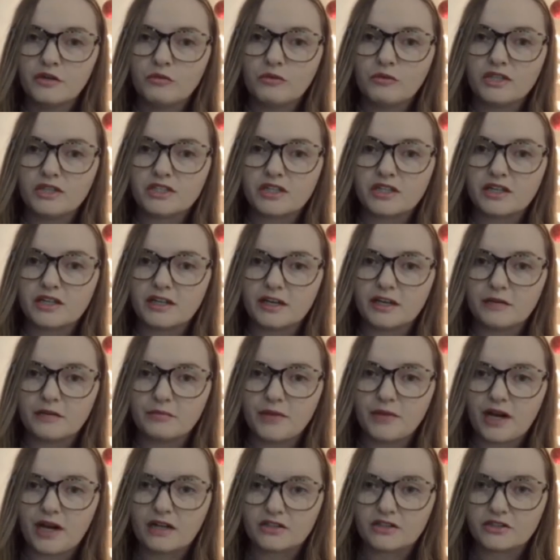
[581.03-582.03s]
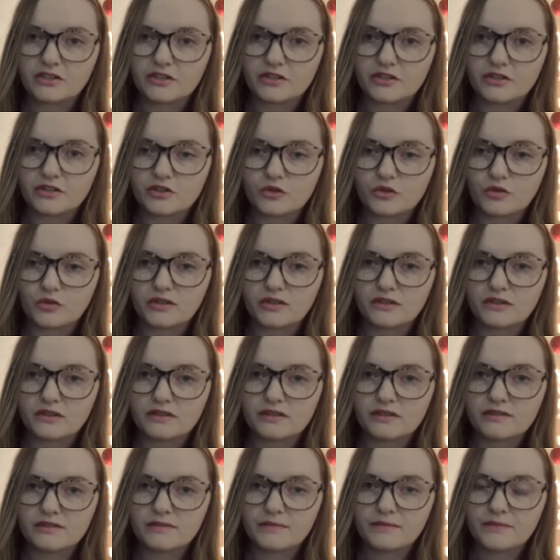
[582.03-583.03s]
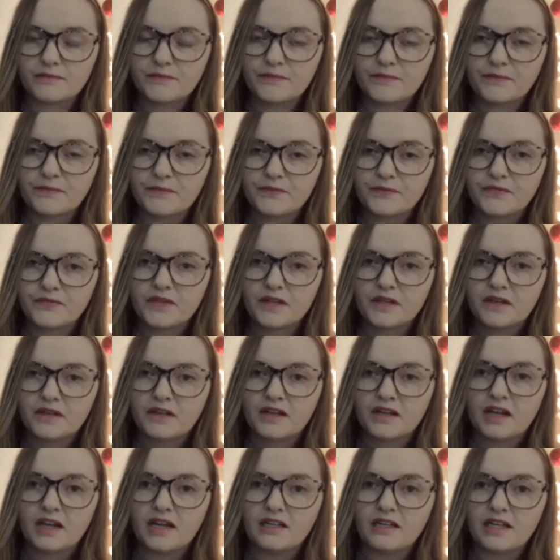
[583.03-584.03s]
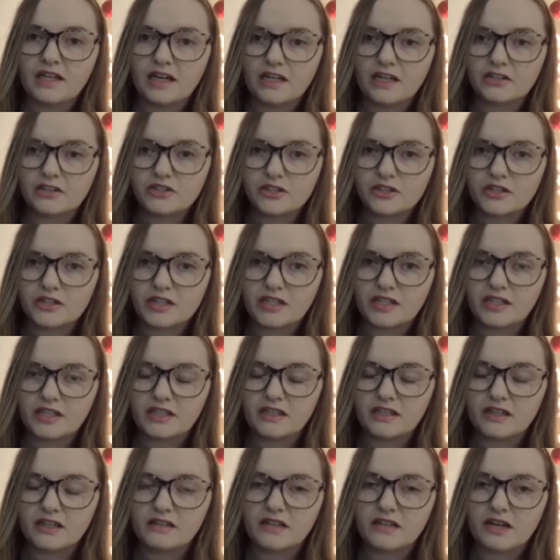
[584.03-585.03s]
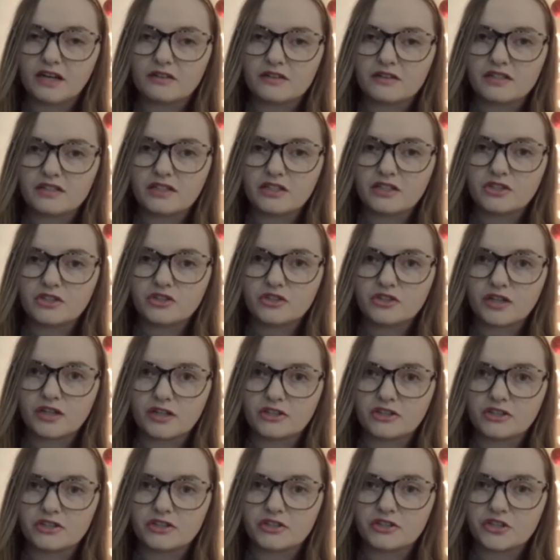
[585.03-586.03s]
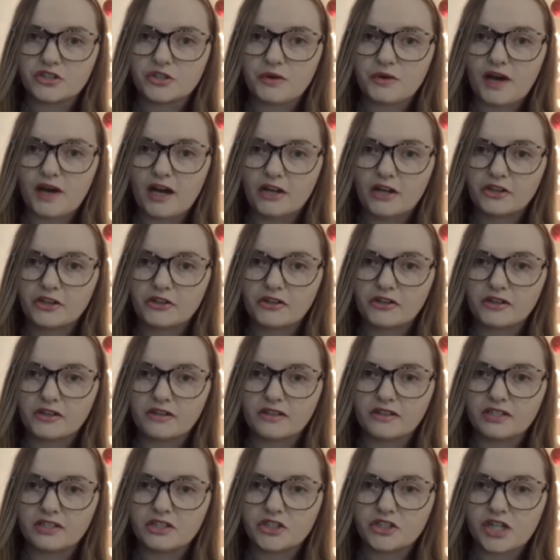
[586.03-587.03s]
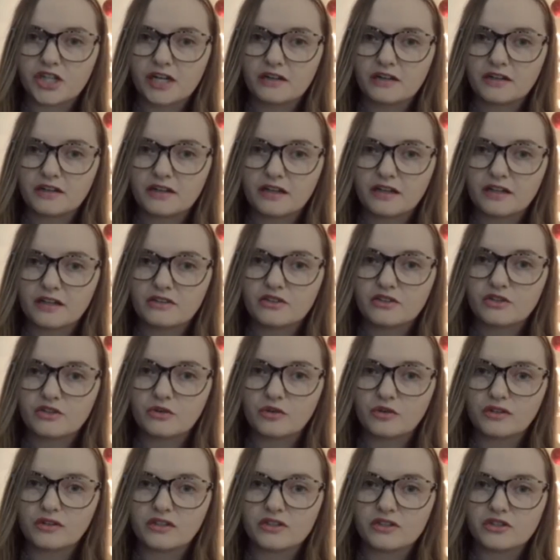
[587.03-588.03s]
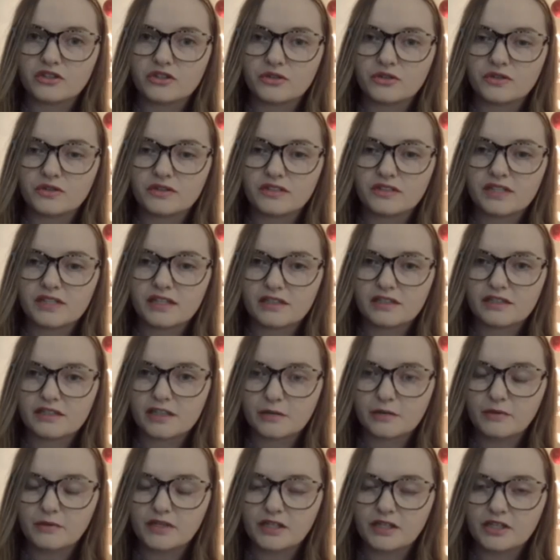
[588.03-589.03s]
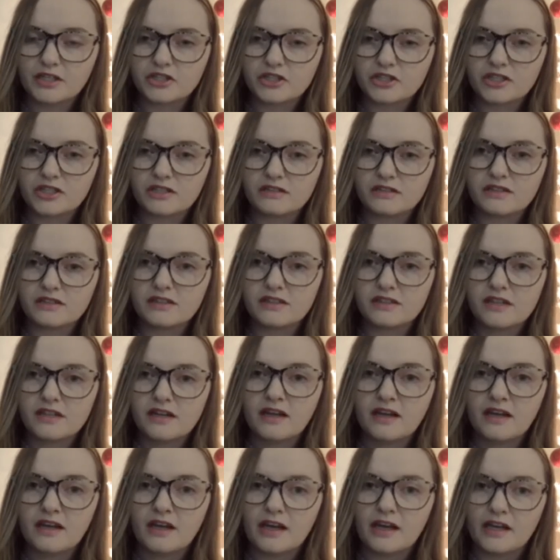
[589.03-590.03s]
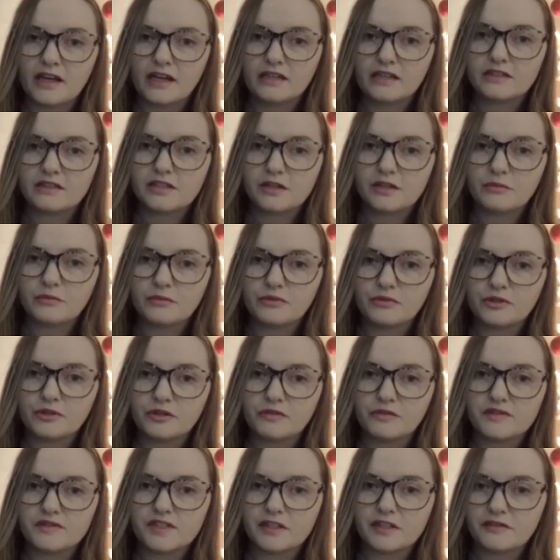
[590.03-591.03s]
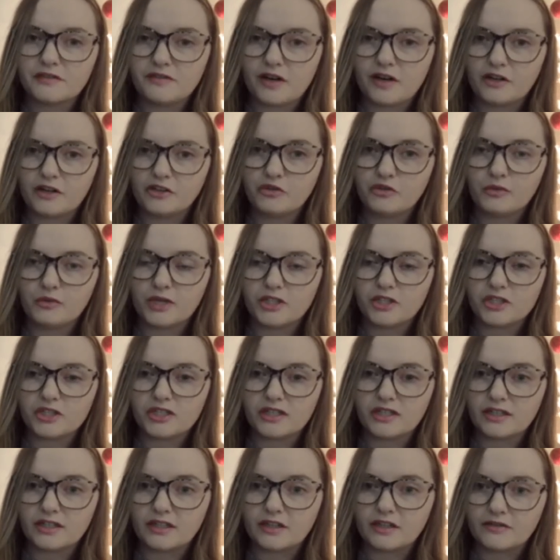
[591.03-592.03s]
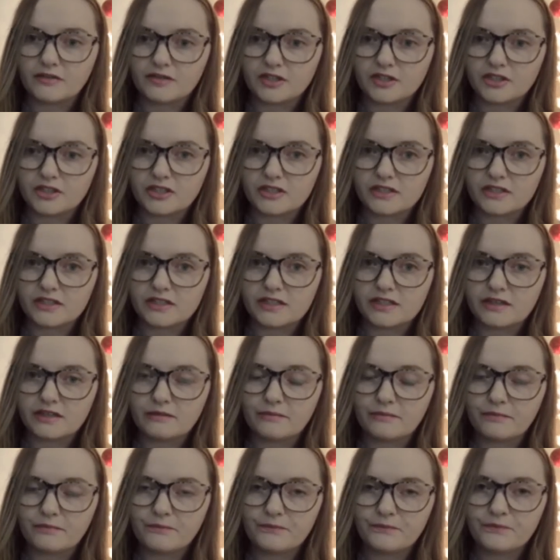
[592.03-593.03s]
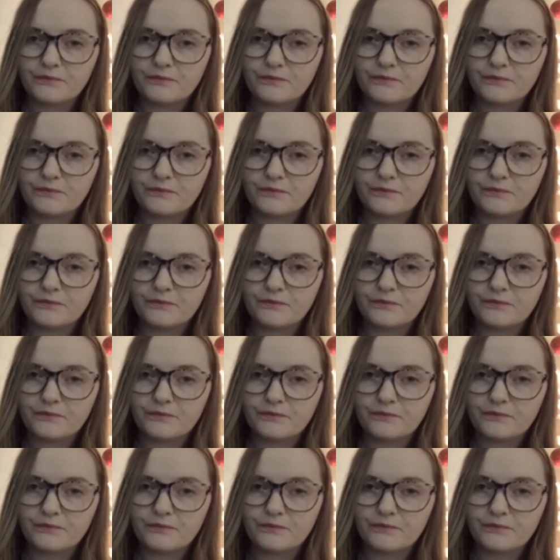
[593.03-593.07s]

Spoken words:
which can impact their scores. An answer key allows the instructor to accurately check and score the students' examinations and improves evaluation efficiency.